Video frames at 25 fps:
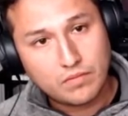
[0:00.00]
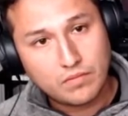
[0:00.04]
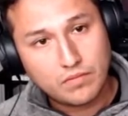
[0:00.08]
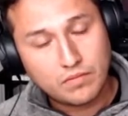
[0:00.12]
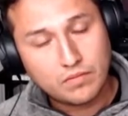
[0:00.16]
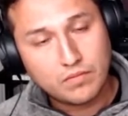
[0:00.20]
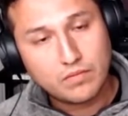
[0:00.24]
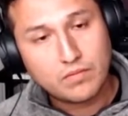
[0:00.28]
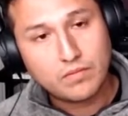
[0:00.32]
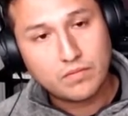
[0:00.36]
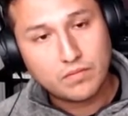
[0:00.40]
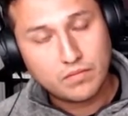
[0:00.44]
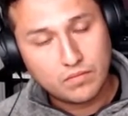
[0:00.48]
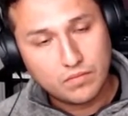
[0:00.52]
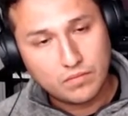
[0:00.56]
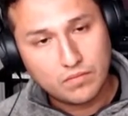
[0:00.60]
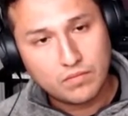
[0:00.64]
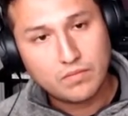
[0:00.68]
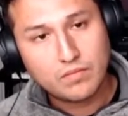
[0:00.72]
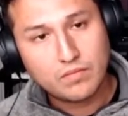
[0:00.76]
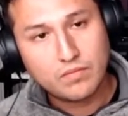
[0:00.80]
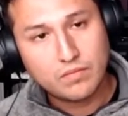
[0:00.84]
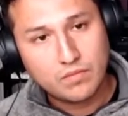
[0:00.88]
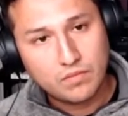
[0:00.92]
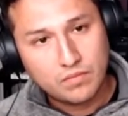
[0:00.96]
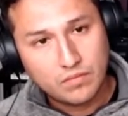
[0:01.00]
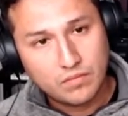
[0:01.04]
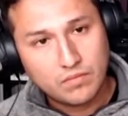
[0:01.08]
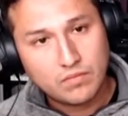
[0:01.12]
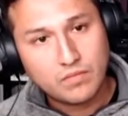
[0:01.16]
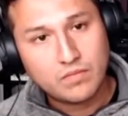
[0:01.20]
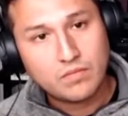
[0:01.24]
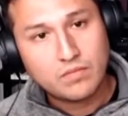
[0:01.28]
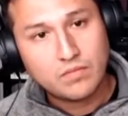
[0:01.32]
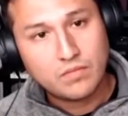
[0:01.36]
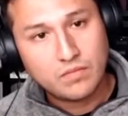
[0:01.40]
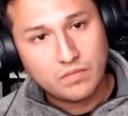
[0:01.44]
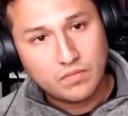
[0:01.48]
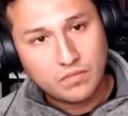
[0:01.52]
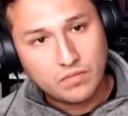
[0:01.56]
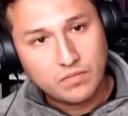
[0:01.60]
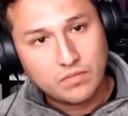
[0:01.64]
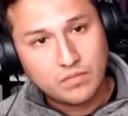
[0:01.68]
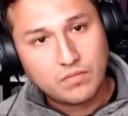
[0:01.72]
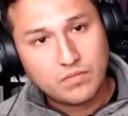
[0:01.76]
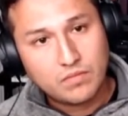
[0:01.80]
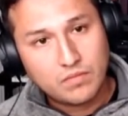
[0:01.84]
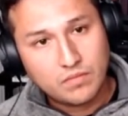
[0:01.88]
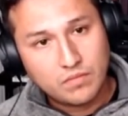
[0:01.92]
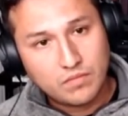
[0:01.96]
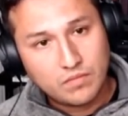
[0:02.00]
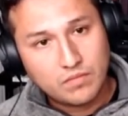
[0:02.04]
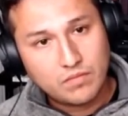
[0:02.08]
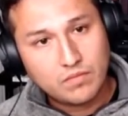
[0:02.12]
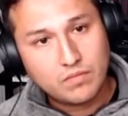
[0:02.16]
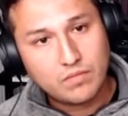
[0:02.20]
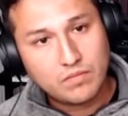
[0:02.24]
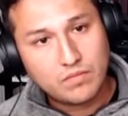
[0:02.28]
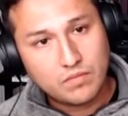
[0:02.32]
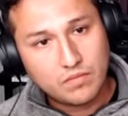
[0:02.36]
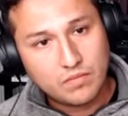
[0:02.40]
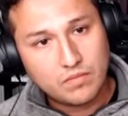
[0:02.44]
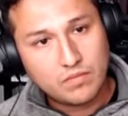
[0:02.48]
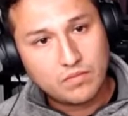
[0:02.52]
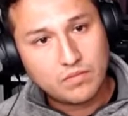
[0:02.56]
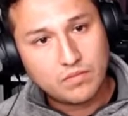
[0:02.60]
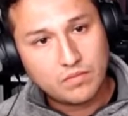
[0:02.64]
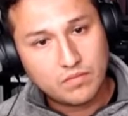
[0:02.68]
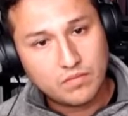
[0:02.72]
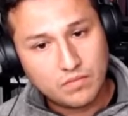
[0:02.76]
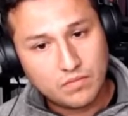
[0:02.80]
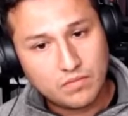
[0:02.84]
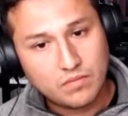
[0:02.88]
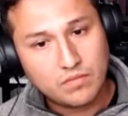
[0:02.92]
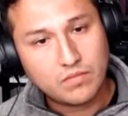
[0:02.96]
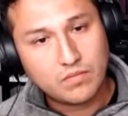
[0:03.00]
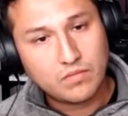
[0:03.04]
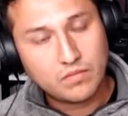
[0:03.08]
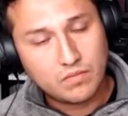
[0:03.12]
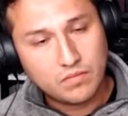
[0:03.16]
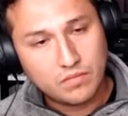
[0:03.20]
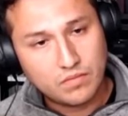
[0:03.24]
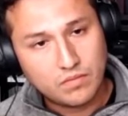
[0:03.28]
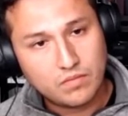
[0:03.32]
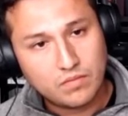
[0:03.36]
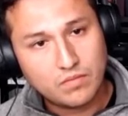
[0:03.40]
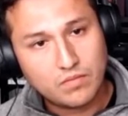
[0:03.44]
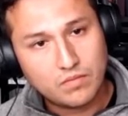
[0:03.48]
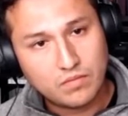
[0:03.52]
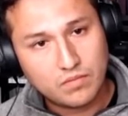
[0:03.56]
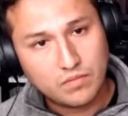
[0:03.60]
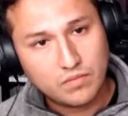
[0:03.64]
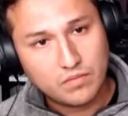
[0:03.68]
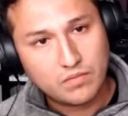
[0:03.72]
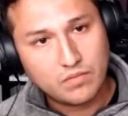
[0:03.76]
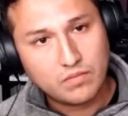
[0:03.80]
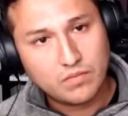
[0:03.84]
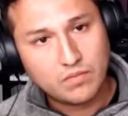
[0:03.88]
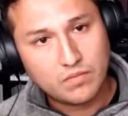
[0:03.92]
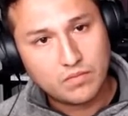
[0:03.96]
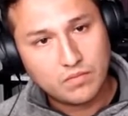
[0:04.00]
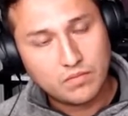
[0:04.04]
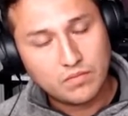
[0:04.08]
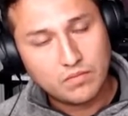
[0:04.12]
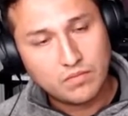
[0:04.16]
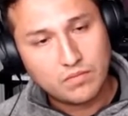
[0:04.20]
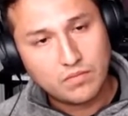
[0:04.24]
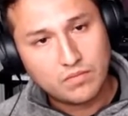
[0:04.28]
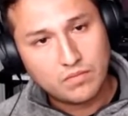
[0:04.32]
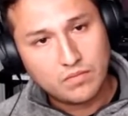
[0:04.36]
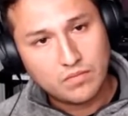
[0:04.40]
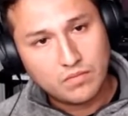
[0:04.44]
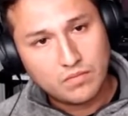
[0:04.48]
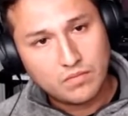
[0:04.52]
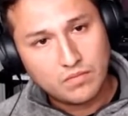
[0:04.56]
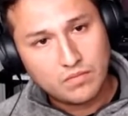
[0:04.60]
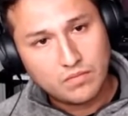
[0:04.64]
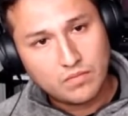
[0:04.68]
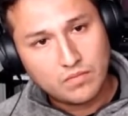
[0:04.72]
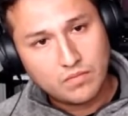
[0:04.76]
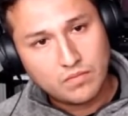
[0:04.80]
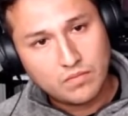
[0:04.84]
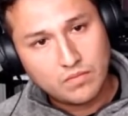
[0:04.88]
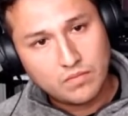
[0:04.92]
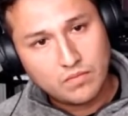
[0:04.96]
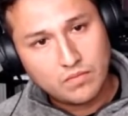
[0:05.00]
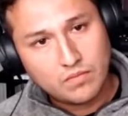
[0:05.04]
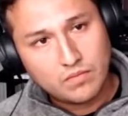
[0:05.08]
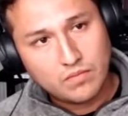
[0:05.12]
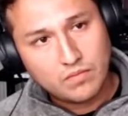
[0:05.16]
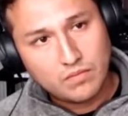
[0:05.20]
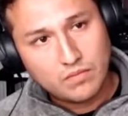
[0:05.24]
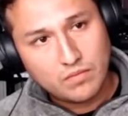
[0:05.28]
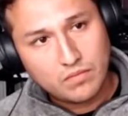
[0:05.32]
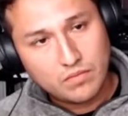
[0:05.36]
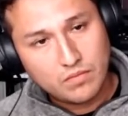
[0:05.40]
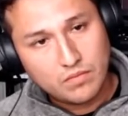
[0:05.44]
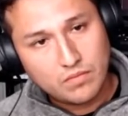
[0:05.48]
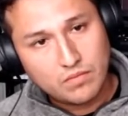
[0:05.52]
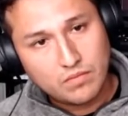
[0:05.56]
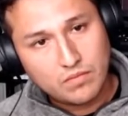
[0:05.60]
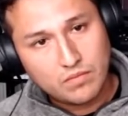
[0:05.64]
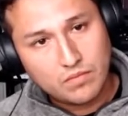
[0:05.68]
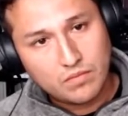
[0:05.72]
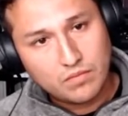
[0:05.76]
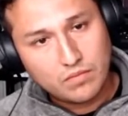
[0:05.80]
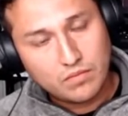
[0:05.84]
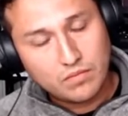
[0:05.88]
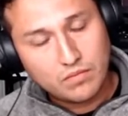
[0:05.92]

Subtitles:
(silent)